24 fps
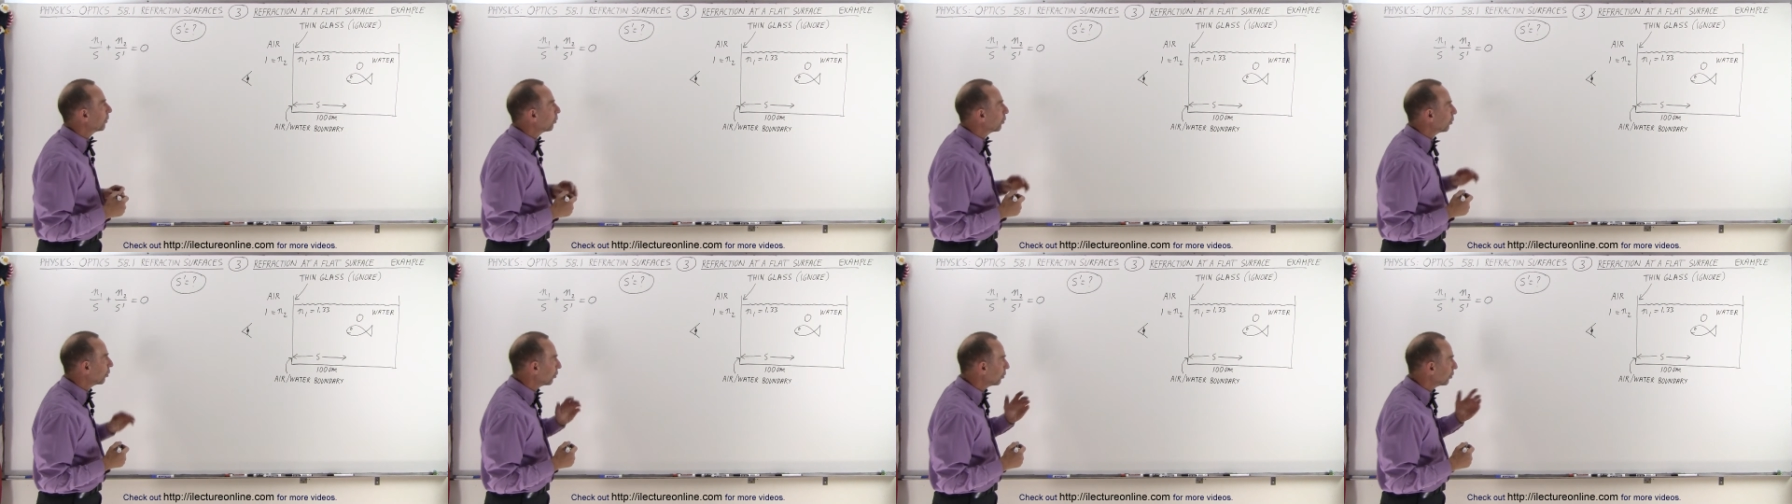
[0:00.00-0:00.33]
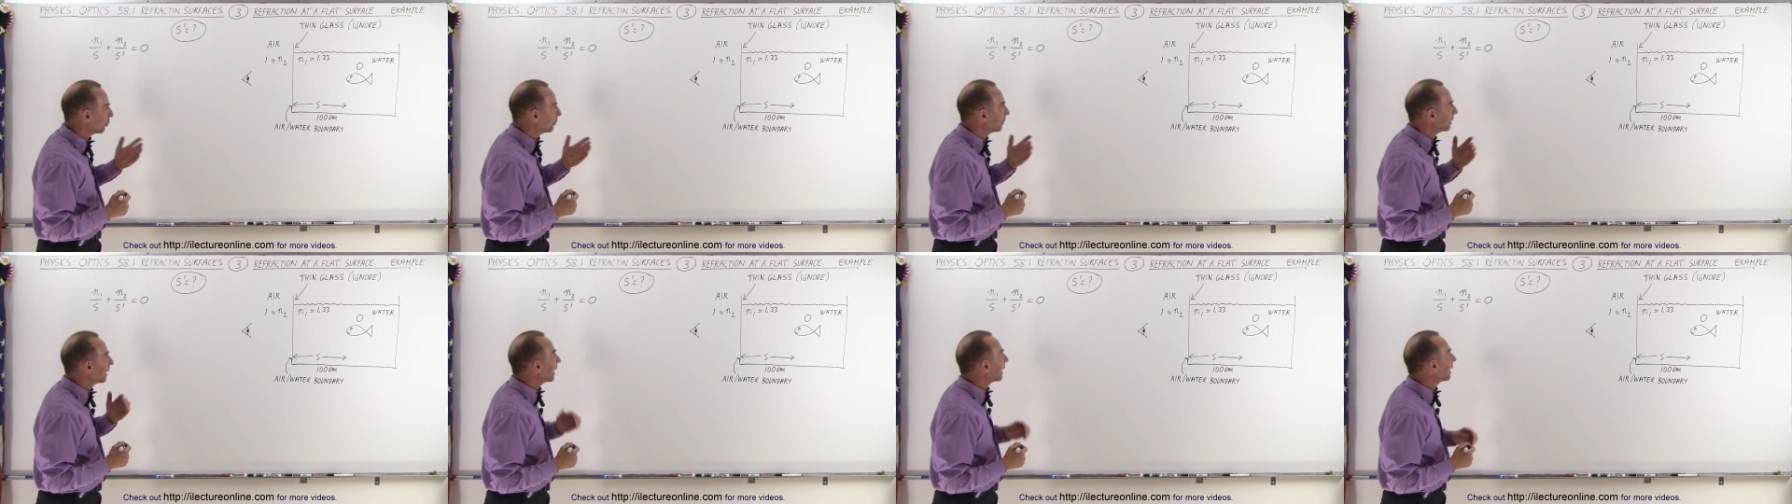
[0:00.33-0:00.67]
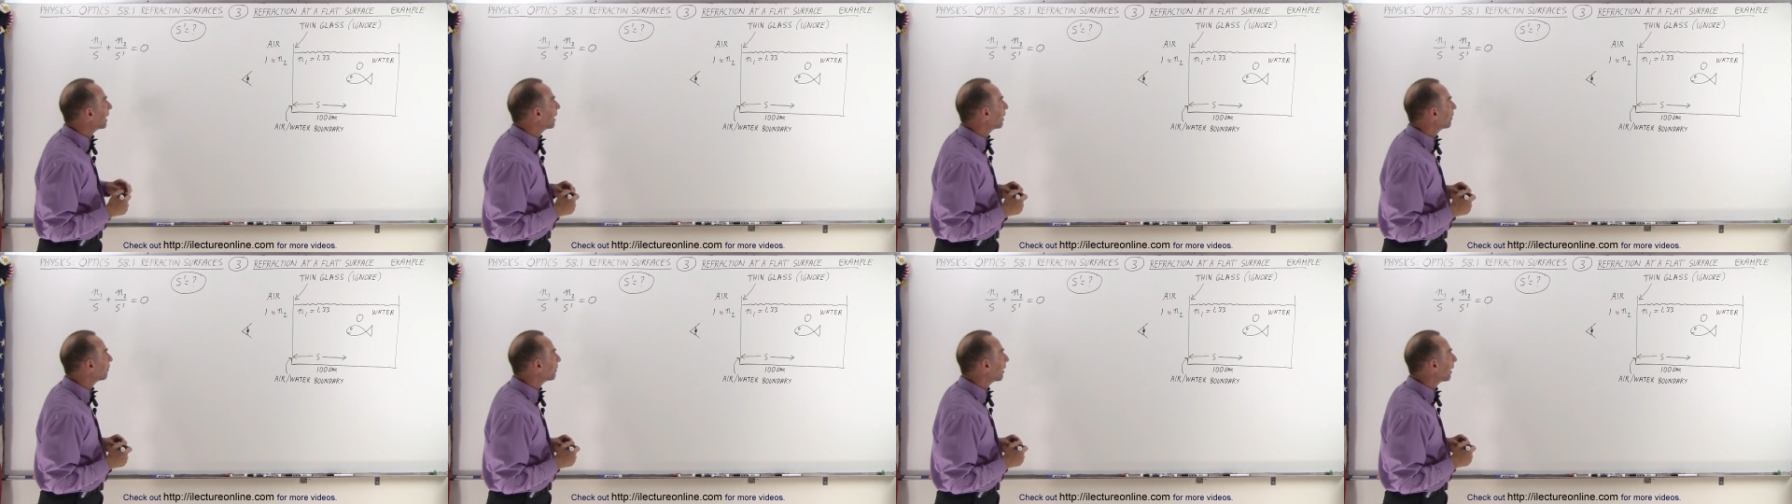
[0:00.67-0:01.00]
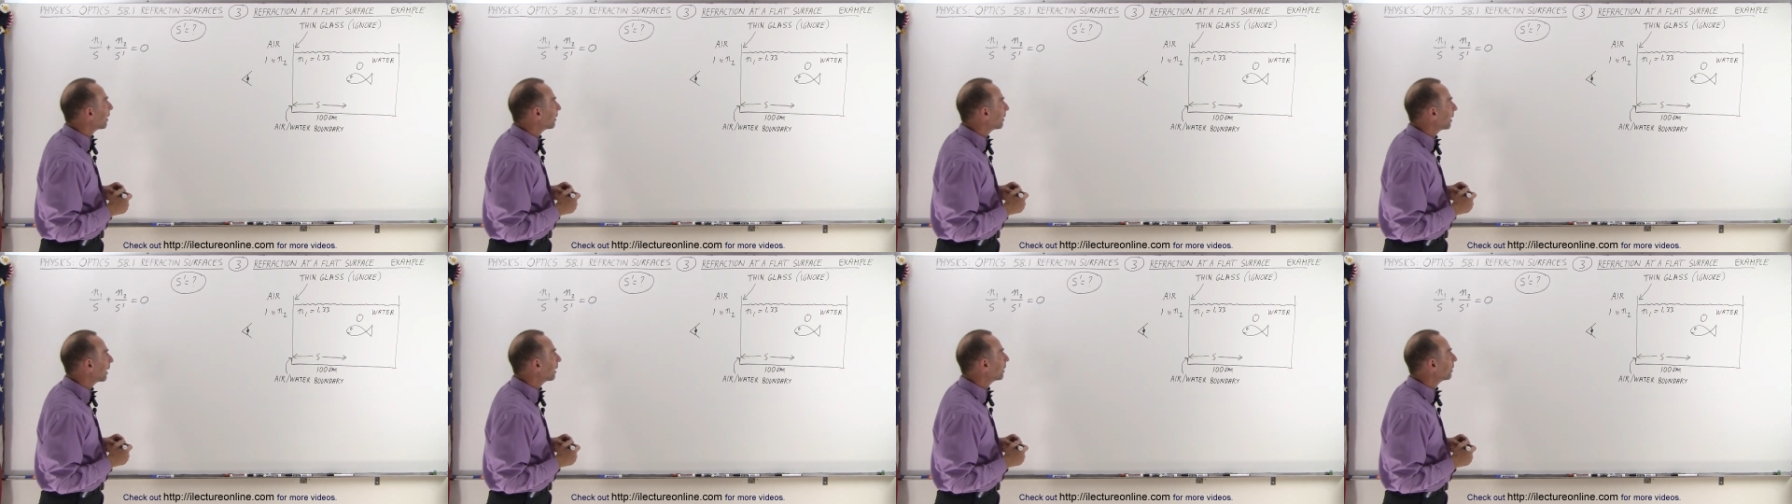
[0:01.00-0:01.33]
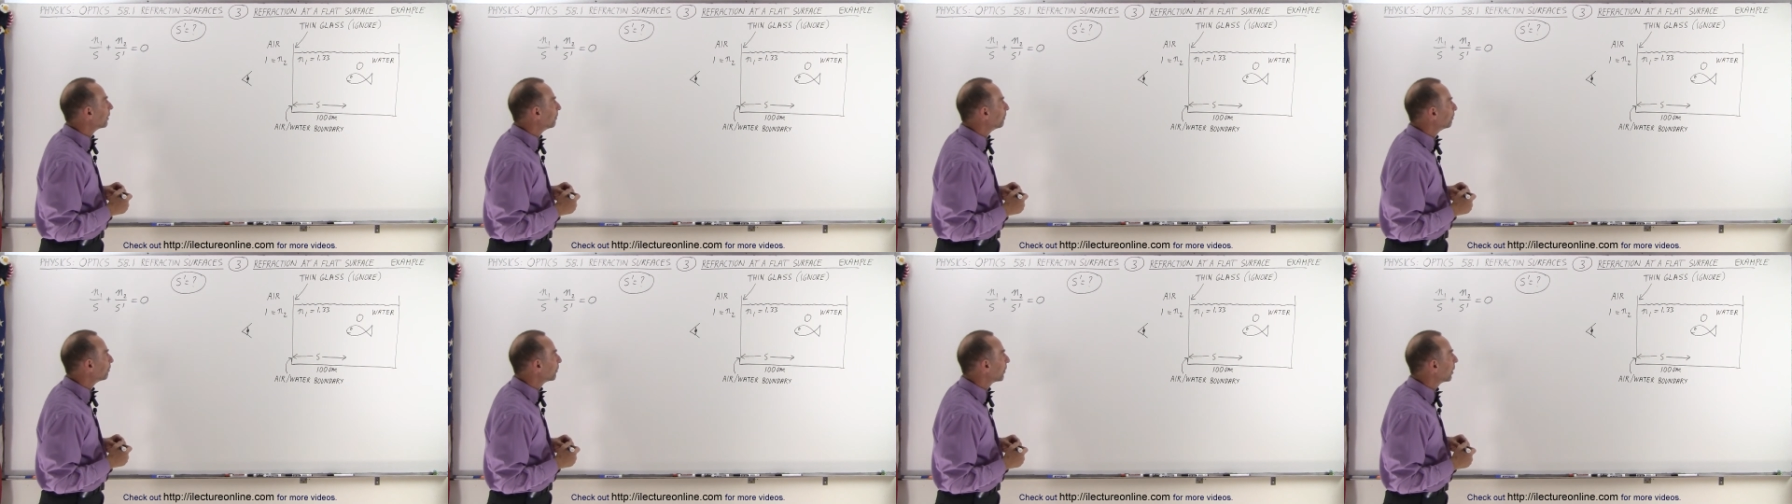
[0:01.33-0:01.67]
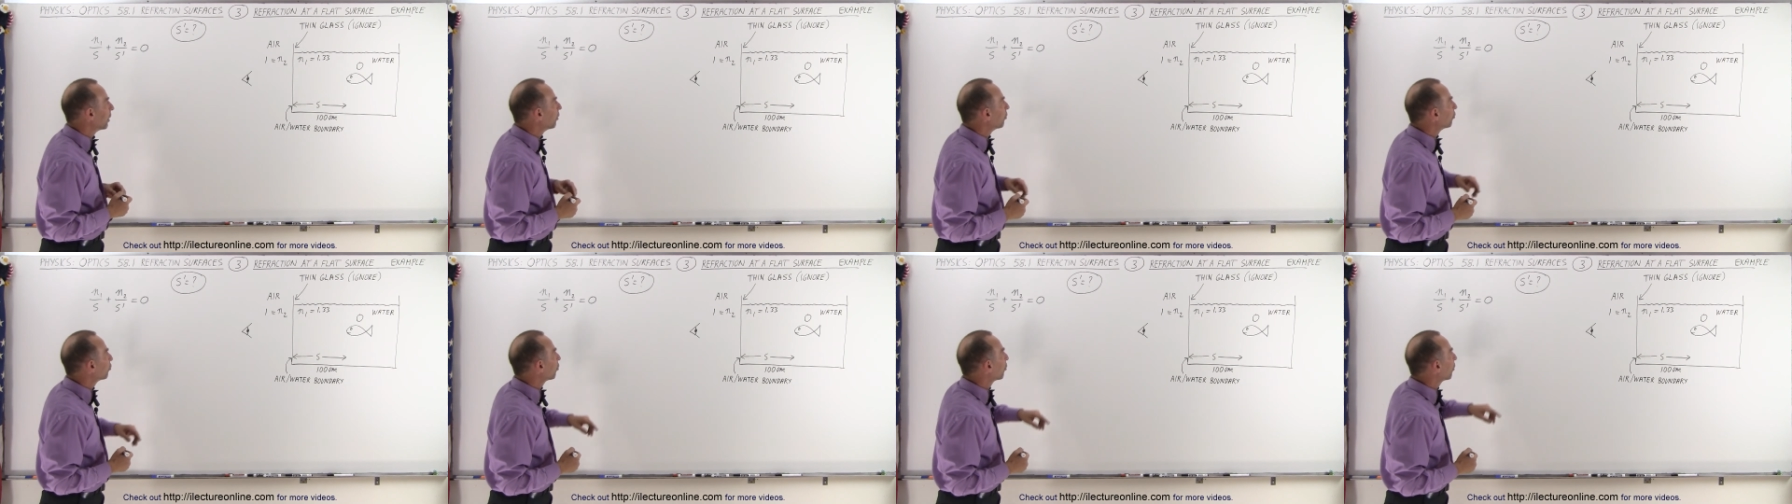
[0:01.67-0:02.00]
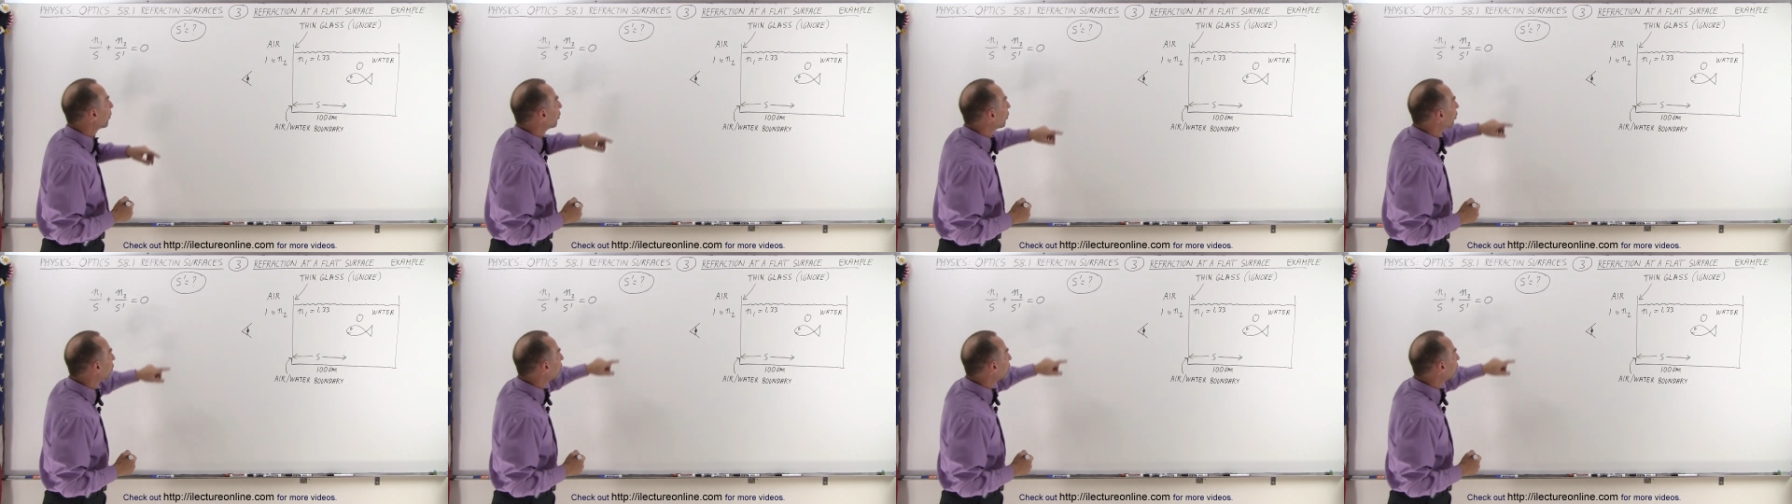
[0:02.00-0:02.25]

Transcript: We'll take care of that later. So we're